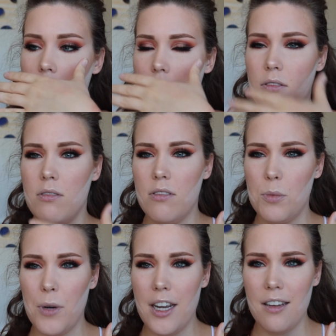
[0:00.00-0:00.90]
you
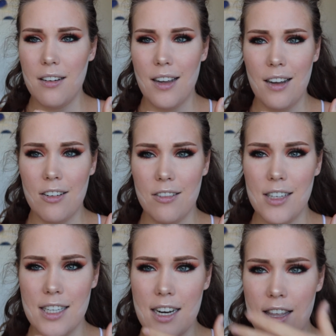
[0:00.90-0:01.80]
spray it. I don't know,
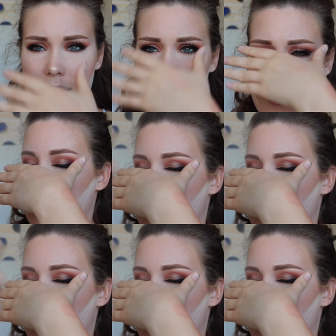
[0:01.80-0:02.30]
is that a thing?